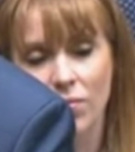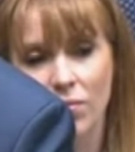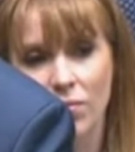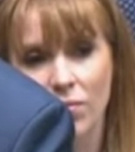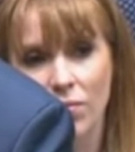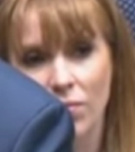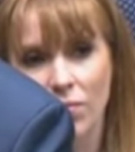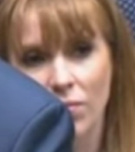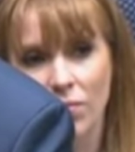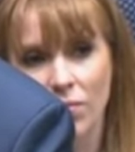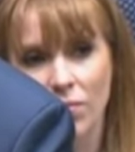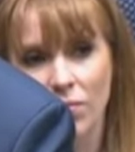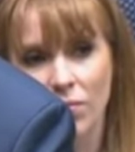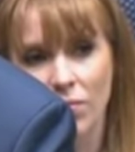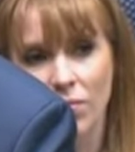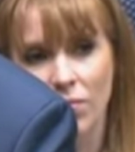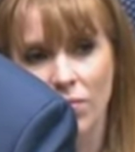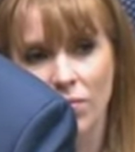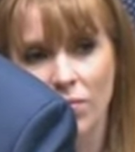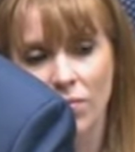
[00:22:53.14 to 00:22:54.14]

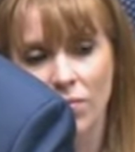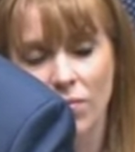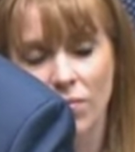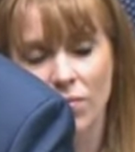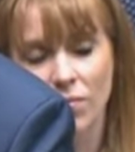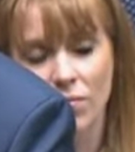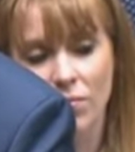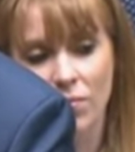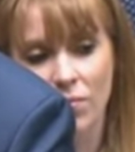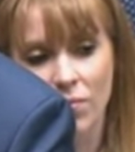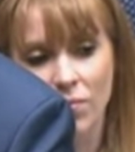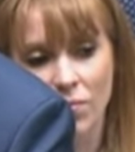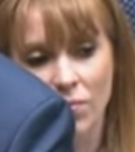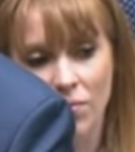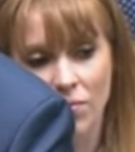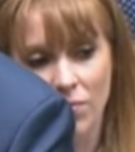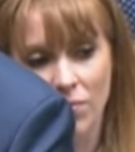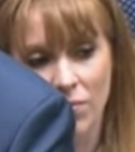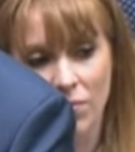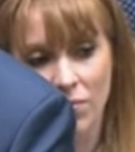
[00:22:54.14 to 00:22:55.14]

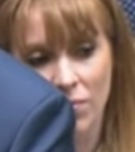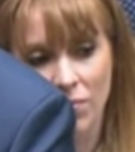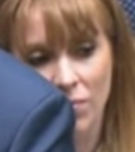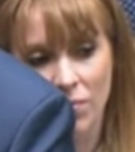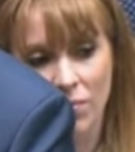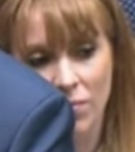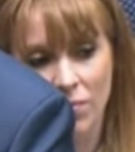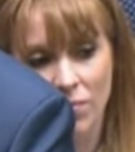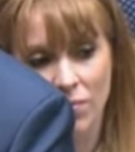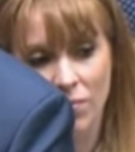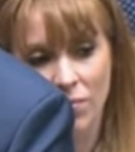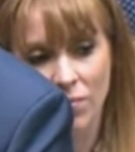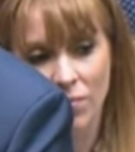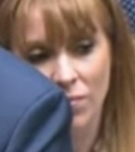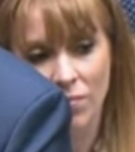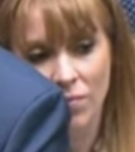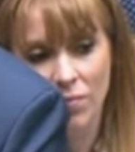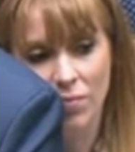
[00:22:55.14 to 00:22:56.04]
(not speaking)